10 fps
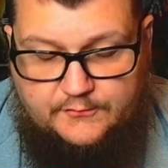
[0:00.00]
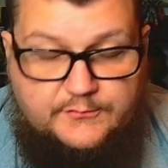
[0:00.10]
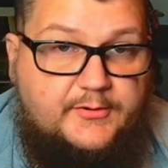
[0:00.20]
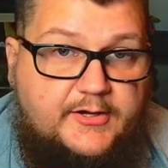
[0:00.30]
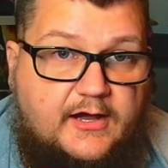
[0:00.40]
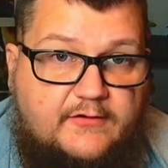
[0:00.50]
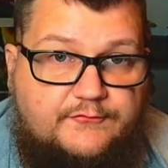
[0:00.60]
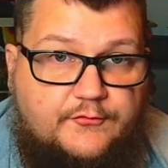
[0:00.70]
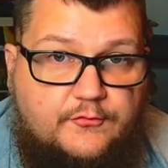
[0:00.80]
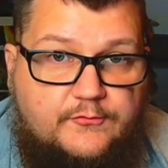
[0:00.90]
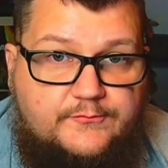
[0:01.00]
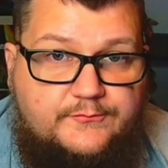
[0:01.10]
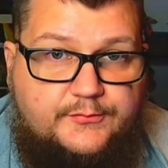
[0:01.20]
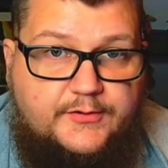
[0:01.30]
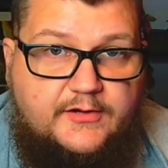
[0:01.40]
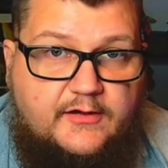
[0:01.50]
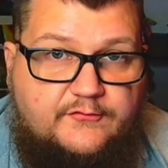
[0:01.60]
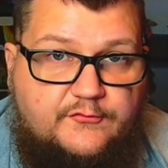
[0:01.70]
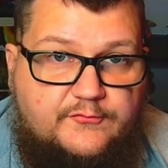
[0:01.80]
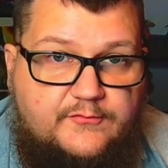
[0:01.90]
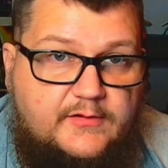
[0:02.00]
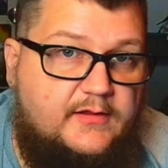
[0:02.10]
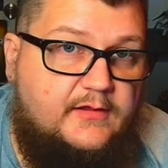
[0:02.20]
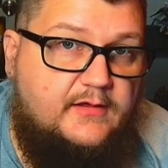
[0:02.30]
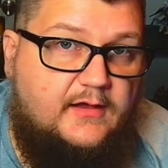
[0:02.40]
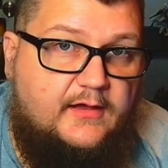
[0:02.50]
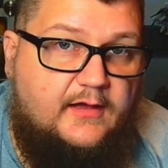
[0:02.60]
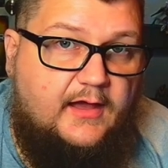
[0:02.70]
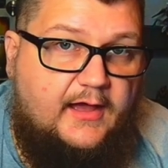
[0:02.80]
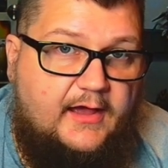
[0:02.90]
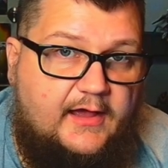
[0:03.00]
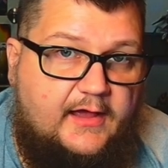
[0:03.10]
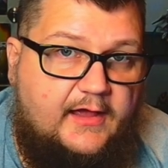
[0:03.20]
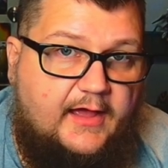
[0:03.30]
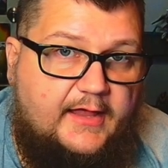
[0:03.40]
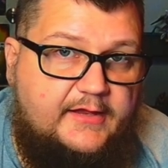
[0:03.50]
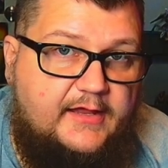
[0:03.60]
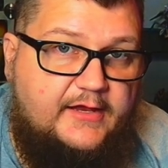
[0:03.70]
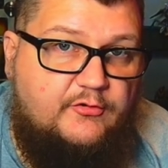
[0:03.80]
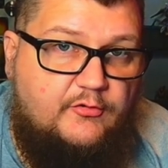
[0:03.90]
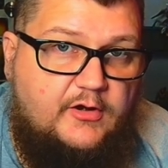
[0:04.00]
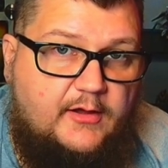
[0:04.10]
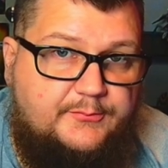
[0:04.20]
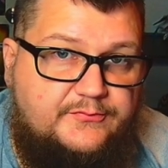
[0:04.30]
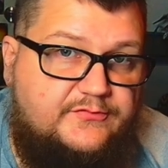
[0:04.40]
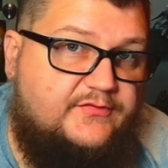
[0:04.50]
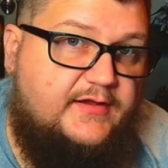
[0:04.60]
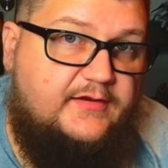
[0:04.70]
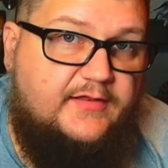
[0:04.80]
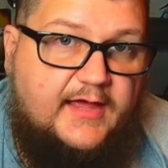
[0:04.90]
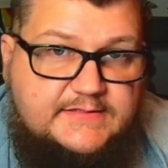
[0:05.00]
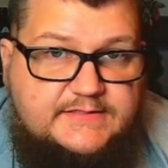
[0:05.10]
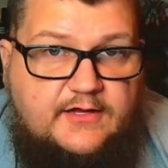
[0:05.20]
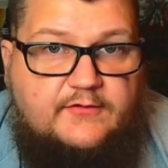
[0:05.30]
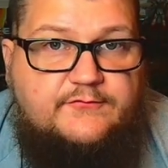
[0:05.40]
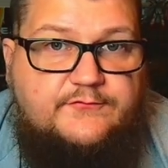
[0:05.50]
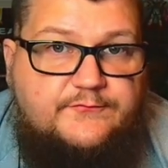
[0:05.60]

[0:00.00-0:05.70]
it was pretty awful, pretty awful. Uh, I, I grown up seeing that stuff.